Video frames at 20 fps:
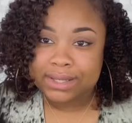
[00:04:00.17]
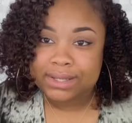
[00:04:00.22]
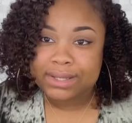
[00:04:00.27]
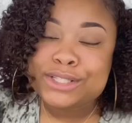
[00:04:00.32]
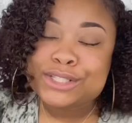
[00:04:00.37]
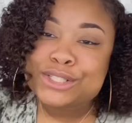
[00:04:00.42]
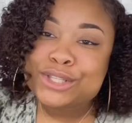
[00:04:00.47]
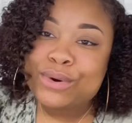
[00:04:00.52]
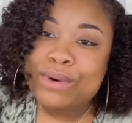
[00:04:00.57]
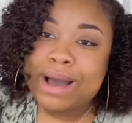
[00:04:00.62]

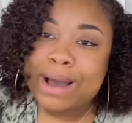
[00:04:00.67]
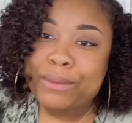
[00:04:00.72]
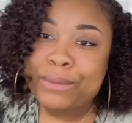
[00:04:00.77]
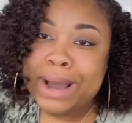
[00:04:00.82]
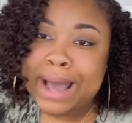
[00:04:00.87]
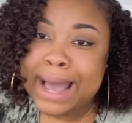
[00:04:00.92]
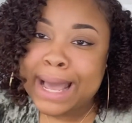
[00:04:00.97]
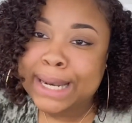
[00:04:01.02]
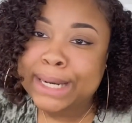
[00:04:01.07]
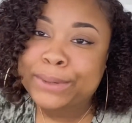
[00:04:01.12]
So I would
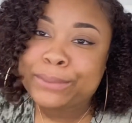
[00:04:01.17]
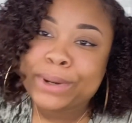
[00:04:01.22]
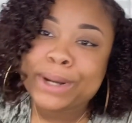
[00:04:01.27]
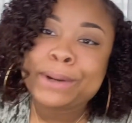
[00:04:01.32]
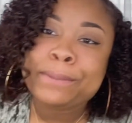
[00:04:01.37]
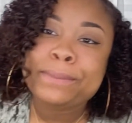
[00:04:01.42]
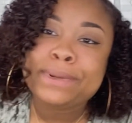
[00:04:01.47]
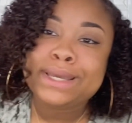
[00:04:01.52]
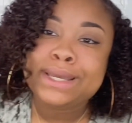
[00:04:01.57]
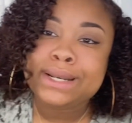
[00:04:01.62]
highly
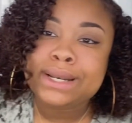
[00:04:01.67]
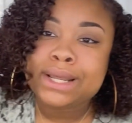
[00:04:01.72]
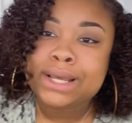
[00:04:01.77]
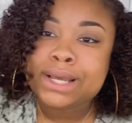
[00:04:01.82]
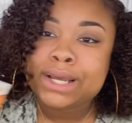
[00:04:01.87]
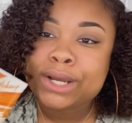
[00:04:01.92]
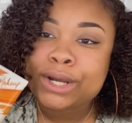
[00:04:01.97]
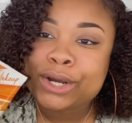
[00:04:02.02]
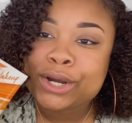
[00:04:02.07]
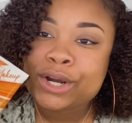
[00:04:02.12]
recommend
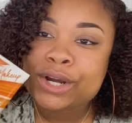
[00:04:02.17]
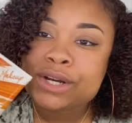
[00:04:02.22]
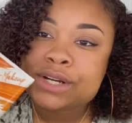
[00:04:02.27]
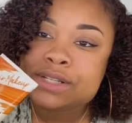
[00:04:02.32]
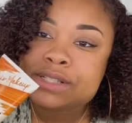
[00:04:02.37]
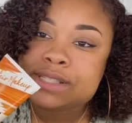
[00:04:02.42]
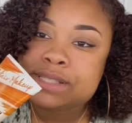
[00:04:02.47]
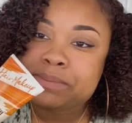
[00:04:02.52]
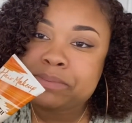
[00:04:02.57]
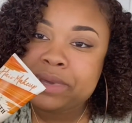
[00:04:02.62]

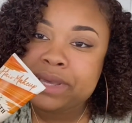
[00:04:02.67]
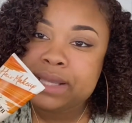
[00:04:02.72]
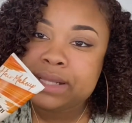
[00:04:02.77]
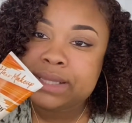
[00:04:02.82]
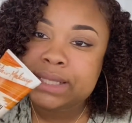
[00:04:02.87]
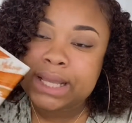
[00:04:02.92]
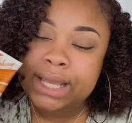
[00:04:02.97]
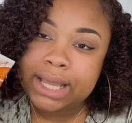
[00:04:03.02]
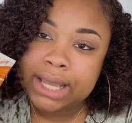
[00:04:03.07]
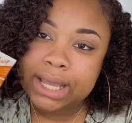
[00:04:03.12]
CURLSMITH,
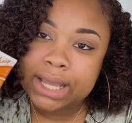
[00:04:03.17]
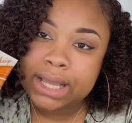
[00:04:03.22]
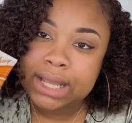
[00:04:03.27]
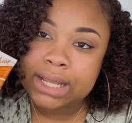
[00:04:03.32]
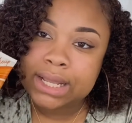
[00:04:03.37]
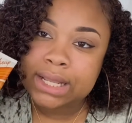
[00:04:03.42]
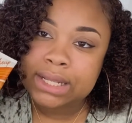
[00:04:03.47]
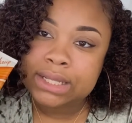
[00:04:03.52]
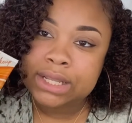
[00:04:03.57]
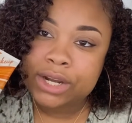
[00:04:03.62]

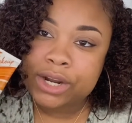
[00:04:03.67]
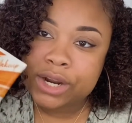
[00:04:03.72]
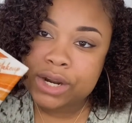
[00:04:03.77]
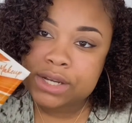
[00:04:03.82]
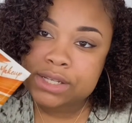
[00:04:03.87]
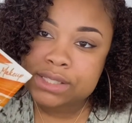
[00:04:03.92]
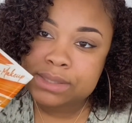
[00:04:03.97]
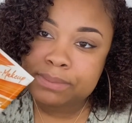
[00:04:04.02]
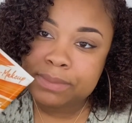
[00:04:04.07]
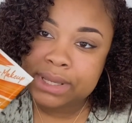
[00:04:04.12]
the
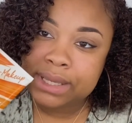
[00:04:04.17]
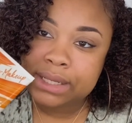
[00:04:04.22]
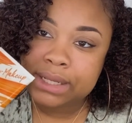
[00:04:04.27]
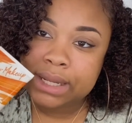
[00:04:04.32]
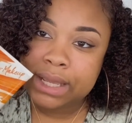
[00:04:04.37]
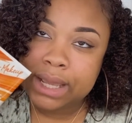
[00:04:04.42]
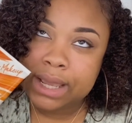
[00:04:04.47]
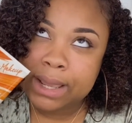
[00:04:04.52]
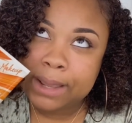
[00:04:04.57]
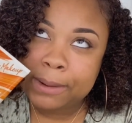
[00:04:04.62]

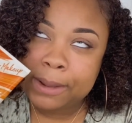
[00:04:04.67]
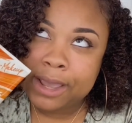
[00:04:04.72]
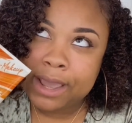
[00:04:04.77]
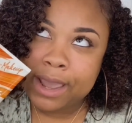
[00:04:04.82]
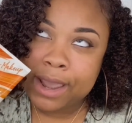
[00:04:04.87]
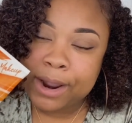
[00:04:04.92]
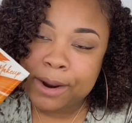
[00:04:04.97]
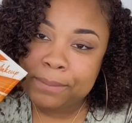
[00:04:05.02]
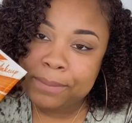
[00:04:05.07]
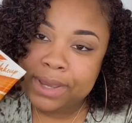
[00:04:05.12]
CURLSMITH
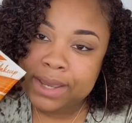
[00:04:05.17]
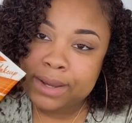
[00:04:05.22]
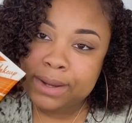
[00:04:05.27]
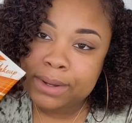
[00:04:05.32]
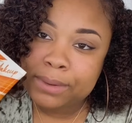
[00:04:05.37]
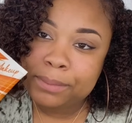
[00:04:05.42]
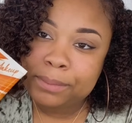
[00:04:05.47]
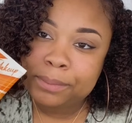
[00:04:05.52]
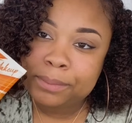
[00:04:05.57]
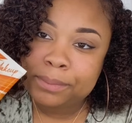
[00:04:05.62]
hair
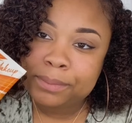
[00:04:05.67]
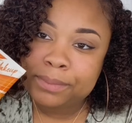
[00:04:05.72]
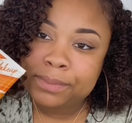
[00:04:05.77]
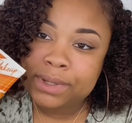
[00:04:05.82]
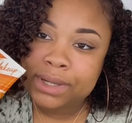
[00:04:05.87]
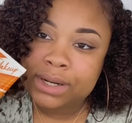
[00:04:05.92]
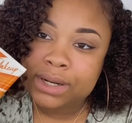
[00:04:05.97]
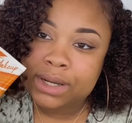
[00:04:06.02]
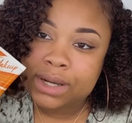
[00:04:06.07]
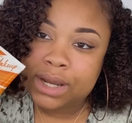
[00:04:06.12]
makeup
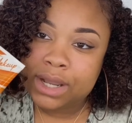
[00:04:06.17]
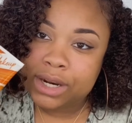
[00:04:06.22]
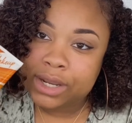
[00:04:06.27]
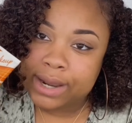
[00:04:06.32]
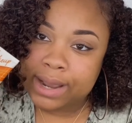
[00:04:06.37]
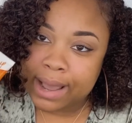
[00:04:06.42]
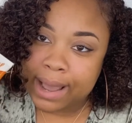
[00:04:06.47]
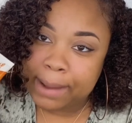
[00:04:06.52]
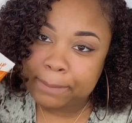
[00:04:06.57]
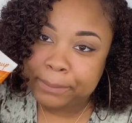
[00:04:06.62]
in the color
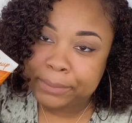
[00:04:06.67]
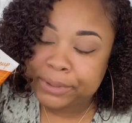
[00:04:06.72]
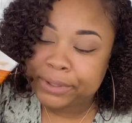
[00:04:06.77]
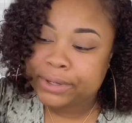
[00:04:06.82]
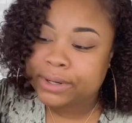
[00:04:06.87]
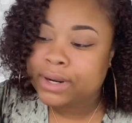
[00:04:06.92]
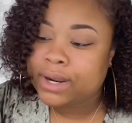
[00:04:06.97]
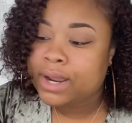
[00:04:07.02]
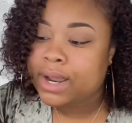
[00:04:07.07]
copper.